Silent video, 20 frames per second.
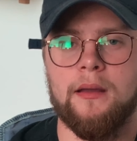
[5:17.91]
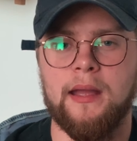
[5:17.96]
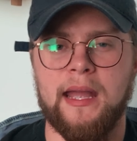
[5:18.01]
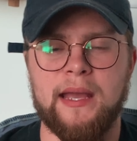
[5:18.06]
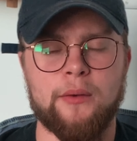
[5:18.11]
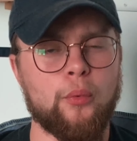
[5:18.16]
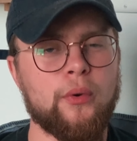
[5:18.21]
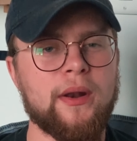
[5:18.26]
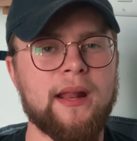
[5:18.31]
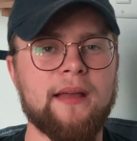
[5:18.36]

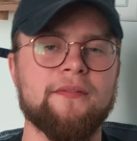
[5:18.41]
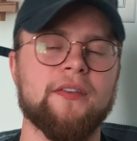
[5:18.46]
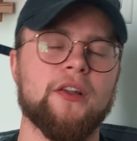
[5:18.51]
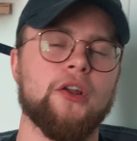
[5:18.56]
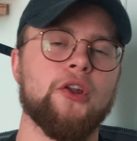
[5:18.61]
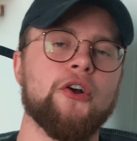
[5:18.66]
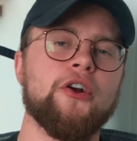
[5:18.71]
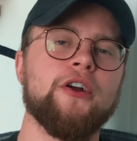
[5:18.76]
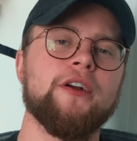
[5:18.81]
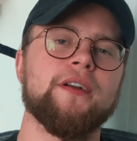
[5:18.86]
And what I've
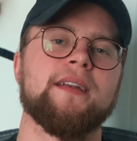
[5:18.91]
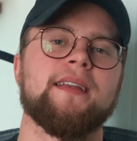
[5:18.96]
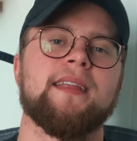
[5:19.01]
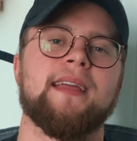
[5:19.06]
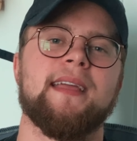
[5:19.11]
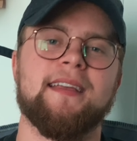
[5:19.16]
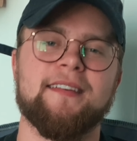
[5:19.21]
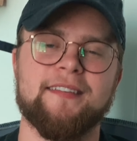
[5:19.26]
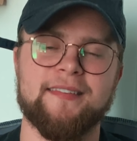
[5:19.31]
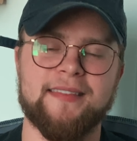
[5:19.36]
learned
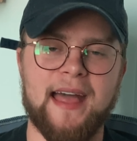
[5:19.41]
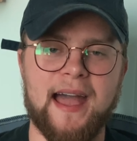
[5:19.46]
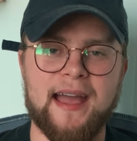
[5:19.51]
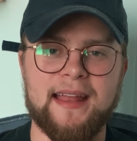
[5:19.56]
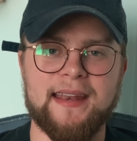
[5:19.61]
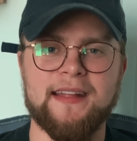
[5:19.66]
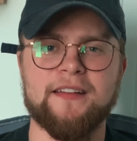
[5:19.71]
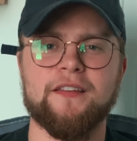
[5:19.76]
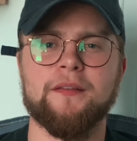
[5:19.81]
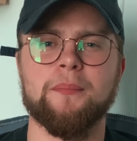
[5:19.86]
is
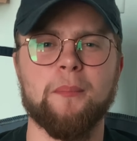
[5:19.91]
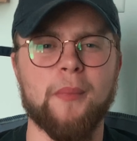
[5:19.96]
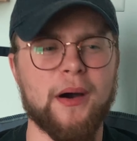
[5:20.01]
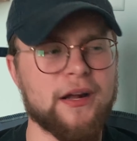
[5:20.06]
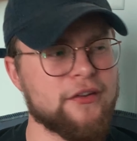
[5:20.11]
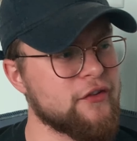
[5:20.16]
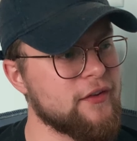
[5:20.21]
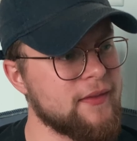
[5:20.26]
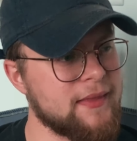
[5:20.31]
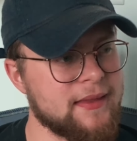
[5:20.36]
that it's
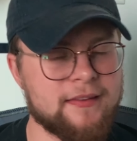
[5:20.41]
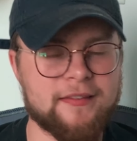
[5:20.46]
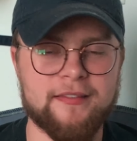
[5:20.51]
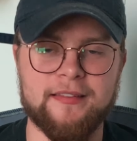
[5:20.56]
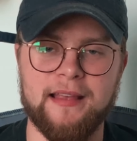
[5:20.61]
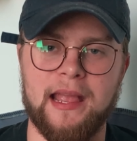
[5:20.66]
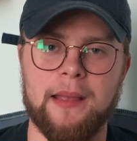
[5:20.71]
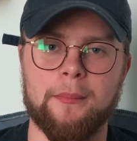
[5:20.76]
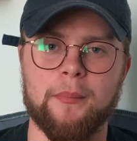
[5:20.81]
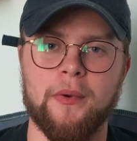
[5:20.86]
much the
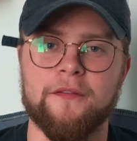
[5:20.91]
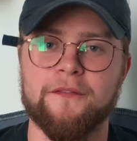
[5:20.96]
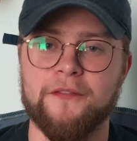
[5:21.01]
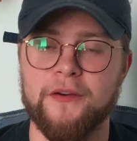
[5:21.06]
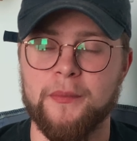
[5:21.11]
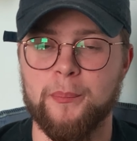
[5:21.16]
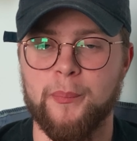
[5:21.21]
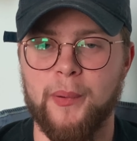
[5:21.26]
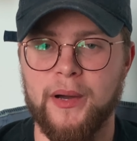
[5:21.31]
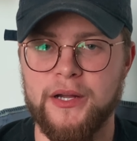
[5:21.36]
same
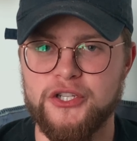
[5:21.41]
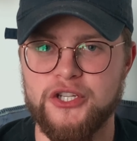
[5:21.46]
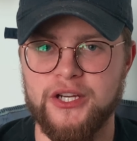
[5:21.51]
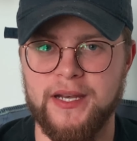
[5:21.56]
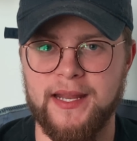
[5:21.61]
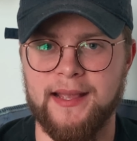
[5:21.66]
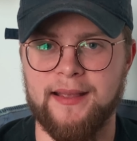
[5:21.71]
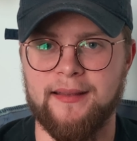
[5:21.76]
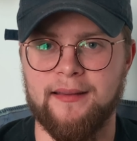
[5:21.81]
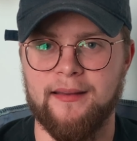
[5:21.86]
for
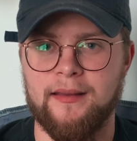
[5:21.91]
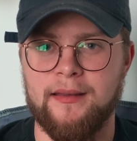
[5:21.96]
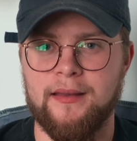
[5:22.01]
budgeting.